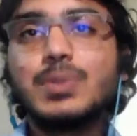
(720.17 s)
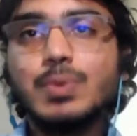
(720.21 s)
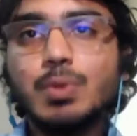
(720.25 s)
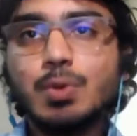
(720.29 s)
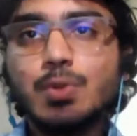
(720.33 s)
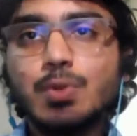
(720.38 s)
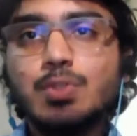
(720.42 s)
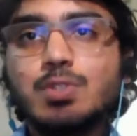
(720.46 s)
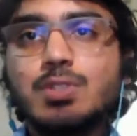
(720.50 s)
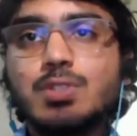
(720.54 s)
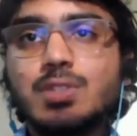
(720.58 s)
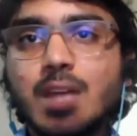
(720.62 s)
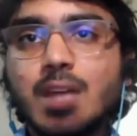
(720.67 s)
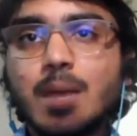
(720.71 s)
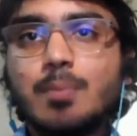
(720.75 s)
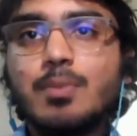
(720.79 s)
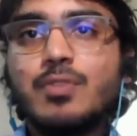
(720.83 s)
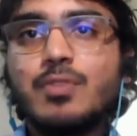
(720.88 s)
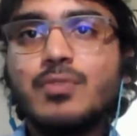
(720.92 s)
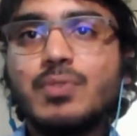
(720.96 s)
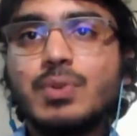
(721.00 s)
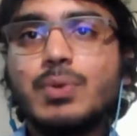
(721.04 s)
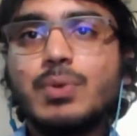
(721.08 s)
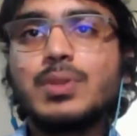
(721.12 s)
to those type
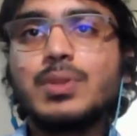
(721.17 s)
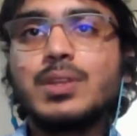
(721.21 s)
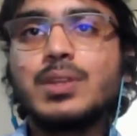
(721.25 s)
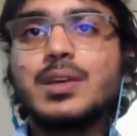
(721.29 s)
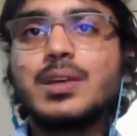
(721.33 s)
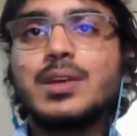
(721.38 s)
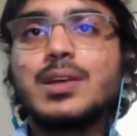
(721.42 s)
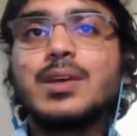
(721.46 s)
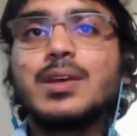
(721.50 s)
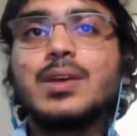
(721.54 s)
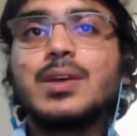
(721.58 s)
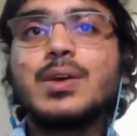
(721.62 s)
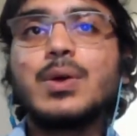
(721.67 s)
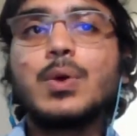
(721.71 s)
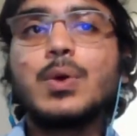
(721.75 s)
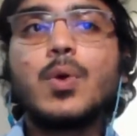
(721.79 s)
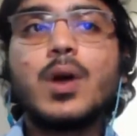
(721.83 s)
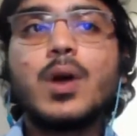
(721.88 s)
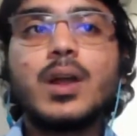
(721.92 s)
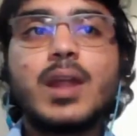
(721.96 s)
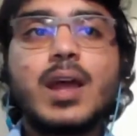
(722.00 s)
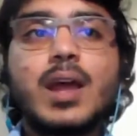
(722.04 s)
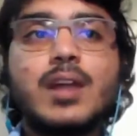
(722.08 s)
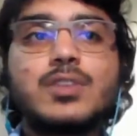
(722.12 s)
of youth who
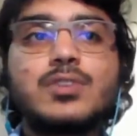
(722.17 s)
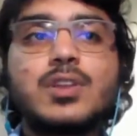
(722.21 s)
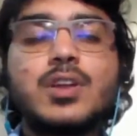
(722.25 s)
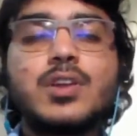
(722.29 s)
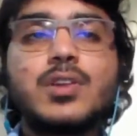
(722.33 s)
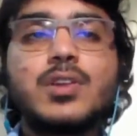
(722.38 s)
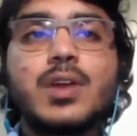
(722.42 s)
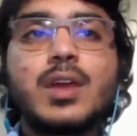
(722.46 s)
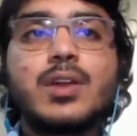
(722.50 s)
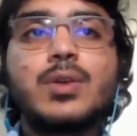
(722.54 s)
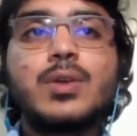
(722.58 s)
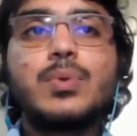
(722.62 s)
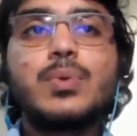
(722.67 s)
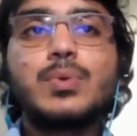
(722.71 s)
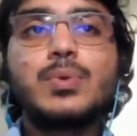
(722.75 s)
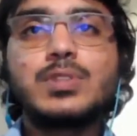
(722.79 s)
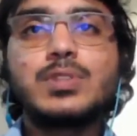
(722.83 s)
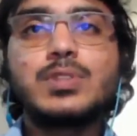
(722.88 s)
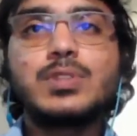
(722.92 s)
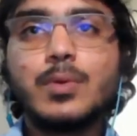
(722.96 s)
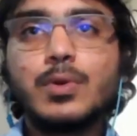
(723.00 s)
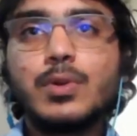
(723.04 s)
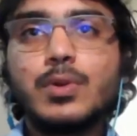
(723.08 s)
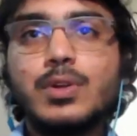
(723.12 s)
are actually trying to do
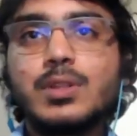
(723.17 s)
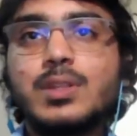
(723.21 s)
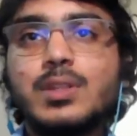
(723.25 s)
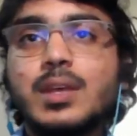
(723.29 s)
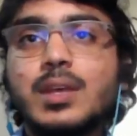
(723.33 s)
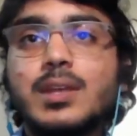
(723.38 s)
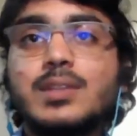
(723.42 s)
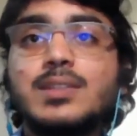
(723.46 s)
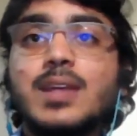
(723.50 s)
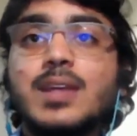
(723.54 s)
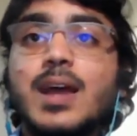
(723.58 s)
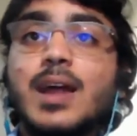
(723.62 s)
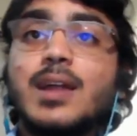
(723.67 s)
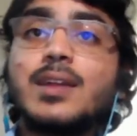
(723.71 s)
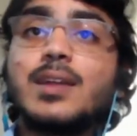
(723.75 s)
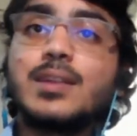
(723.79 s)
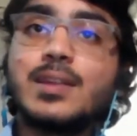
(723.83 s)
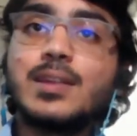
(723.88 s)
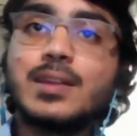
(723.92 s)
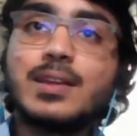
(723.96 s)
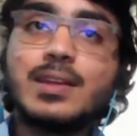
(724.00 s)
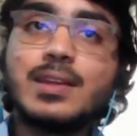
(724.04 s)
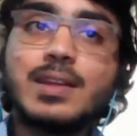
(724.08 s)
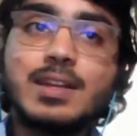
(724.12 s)
some good things.
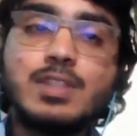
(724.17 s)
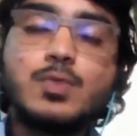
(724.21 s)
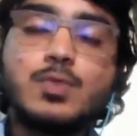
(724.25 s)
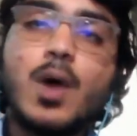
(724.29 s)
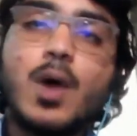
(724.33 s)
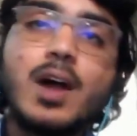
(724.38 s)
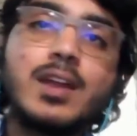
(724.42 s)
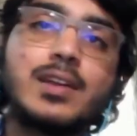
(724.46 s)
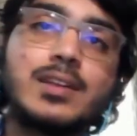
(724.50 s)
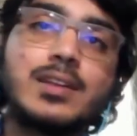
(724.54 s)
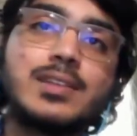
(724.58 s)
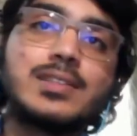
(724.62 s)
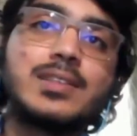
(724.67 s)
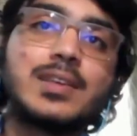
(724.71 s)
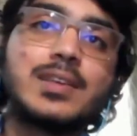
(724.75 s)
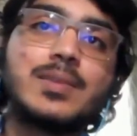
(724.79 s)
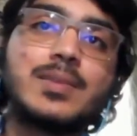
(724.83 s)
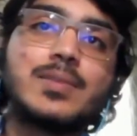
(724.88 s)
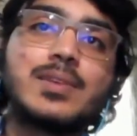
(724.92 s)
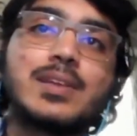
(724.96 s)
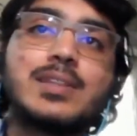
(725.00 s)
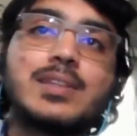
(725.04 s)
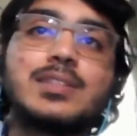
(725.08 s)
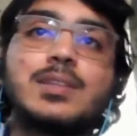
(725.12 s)
And it's Varanasi
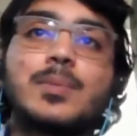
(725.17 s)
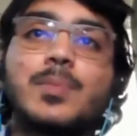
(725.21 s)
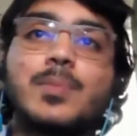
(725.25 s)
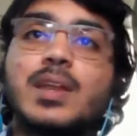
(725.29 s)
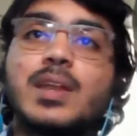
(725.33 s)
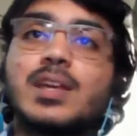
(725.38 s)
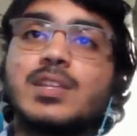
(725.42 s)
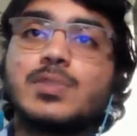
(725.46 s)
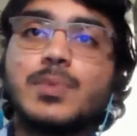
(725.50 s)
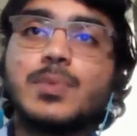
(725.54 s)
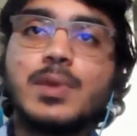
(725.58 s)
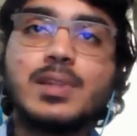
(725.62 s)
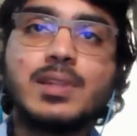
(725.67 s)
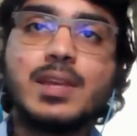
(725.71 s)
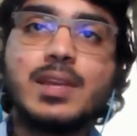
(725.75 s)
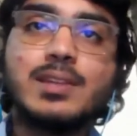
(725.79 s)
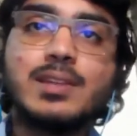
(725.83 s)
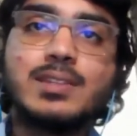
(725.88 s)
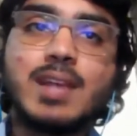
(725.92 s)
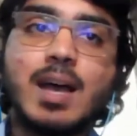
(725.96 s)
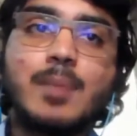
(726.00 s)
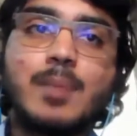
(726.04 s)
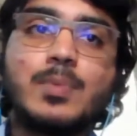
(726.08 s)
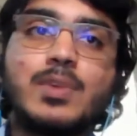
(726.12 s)
is the place where
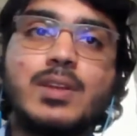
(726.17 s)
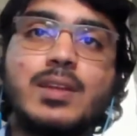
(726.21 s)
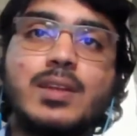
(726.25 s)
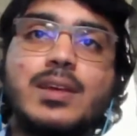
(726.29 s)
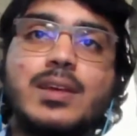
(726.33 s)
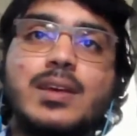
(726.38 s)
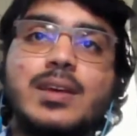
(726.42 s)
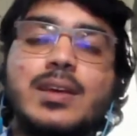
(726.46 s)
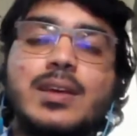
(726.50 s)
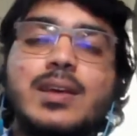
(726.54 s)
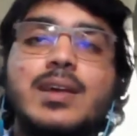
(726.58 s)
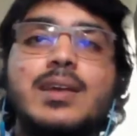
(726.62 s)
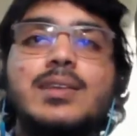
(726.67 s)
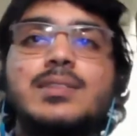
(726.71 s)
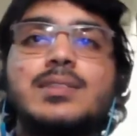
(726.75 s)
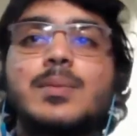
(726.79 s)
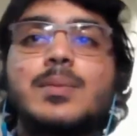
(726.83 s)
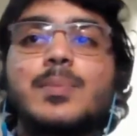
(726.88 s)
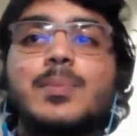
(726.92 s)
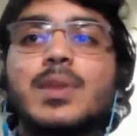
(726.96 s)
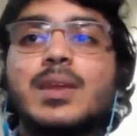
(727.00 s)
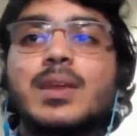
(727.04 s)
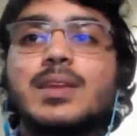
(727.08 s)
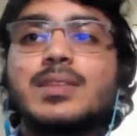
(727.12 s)
things happen. Is the
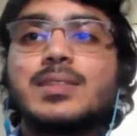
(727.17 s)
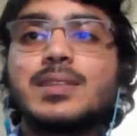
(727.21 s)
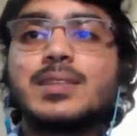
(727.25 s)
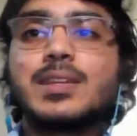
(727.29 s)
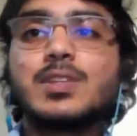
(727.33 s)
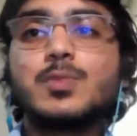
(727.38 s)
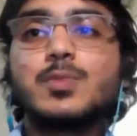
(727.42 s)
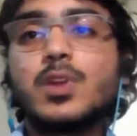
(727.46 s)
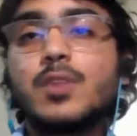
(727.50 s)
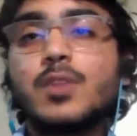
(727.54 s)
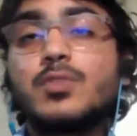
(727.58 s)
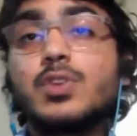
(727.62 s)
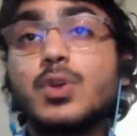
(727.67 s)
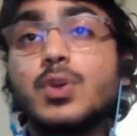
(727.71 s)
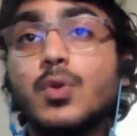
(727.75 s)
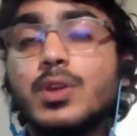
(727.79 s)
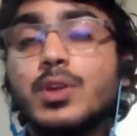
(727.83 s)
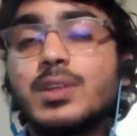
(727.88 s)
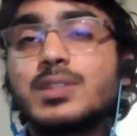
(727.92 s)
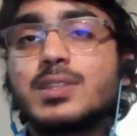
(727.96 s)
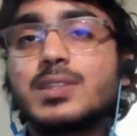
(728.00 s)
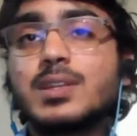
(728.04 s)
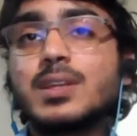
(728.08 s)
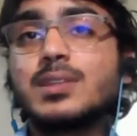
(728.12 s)
place. It's one of the
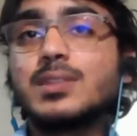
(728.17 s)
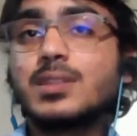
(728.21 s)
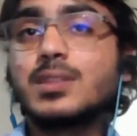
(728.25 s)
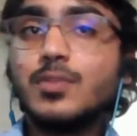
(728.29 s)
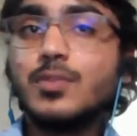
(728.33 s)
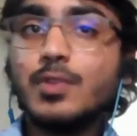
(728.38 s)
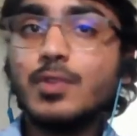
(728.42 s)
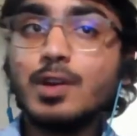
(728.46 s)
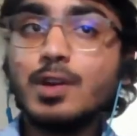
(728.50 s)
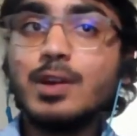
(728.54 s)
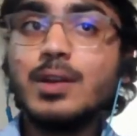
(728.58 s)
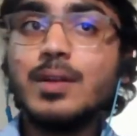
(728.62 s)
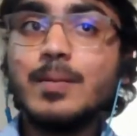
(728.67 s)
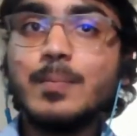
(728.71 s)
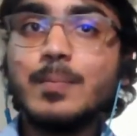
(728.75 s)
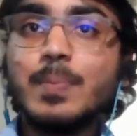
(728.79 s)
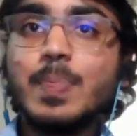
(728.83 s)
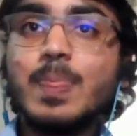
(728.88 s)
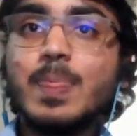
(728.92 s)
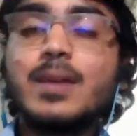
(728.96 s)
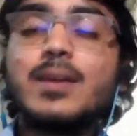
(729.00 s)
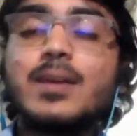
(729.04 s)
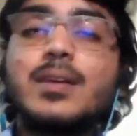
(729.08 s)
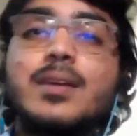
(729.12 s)
oldest cities in the world.
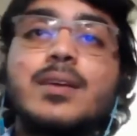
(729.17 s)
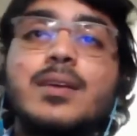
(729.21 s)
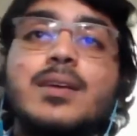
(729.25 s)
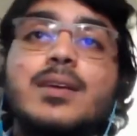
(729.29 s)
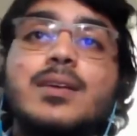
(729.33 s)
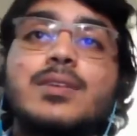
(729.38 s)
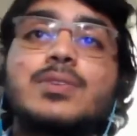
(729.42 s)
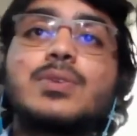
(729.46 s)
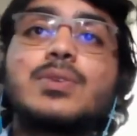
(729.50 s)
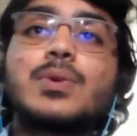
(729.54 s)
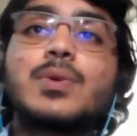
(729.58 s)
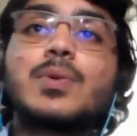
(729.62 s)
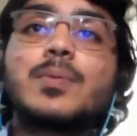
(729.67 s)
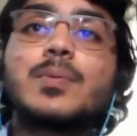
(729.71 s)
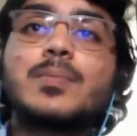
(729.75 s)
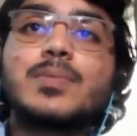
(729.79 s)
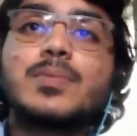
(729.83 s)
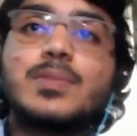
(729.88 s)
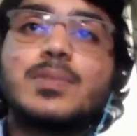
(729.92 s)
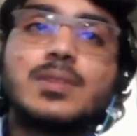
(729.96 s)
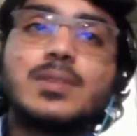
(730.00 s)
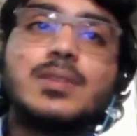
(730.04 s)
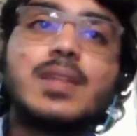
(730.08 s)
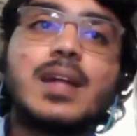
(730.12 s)
So
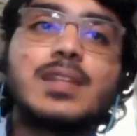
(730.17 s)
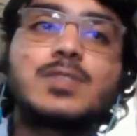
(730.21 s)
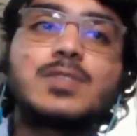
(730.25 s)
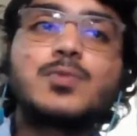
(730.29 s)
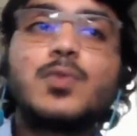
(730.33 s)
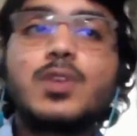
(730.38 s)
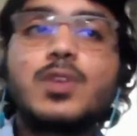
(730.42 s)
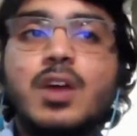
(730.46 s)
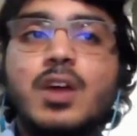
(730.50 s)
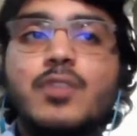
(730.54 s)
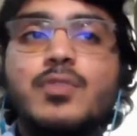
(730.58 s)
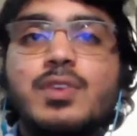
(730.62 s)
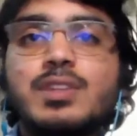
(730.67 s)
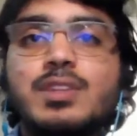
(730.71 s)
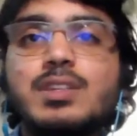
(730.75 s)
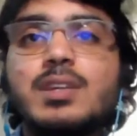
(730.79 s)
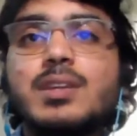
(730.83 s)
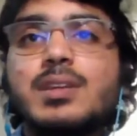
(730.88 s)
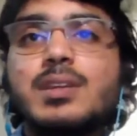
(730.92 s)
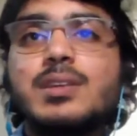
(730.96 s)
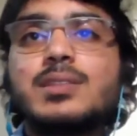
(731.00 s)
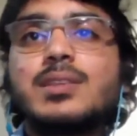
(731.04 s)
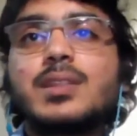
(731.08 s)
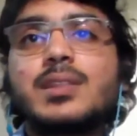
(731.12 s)
that's what our vision
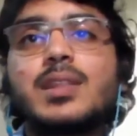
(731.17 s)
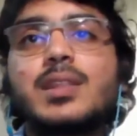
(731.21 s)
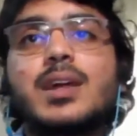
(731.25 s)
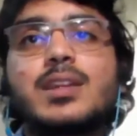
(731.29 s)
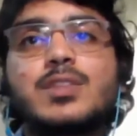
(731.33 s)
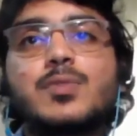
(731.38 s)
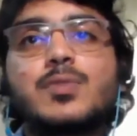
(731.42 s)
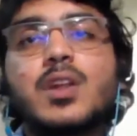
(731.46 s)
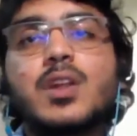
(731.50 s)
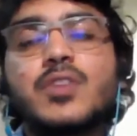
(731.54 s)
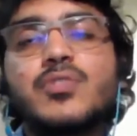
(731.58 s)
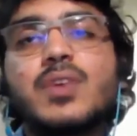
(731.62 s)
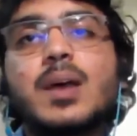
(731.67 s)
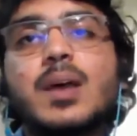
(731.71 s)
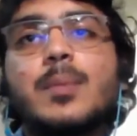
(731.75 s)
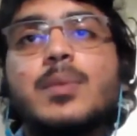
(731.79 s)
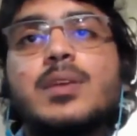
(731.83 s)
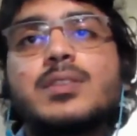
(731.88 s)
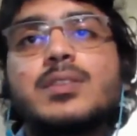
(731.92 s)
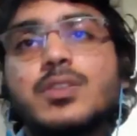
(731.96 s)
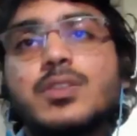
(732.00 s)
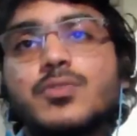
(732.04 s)
is, and that's what our family is